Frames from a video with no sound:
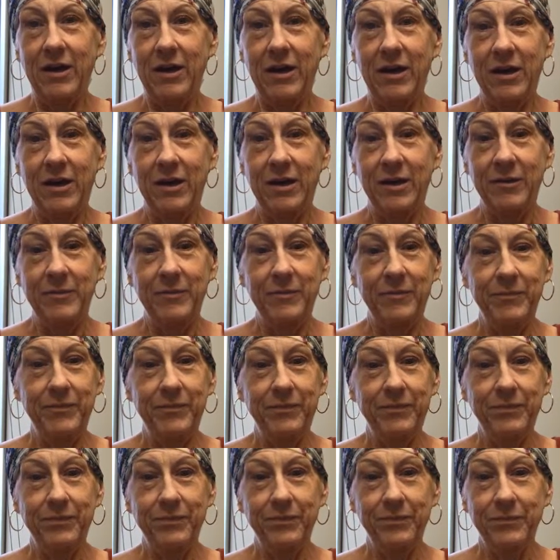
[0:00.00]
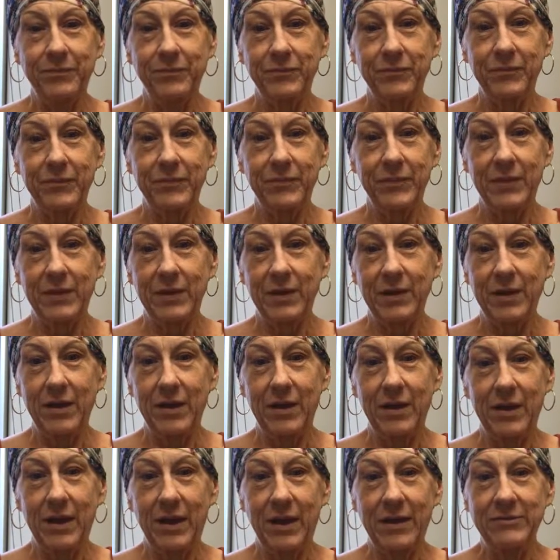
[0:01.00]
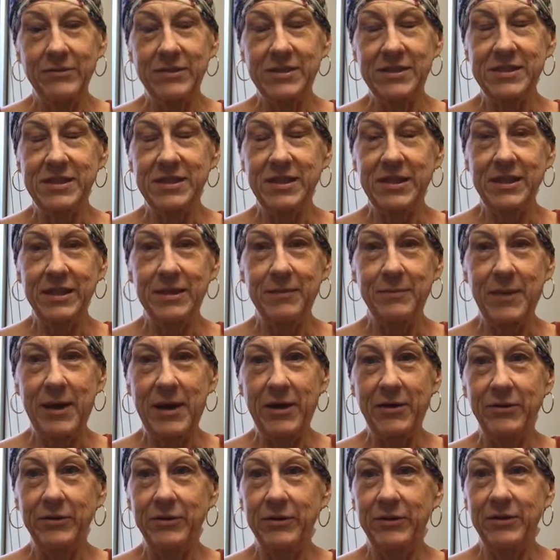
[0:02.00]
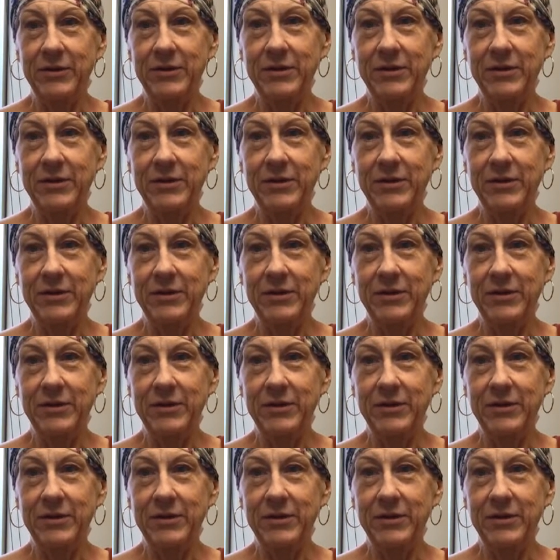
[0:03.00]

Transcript: I was thinking about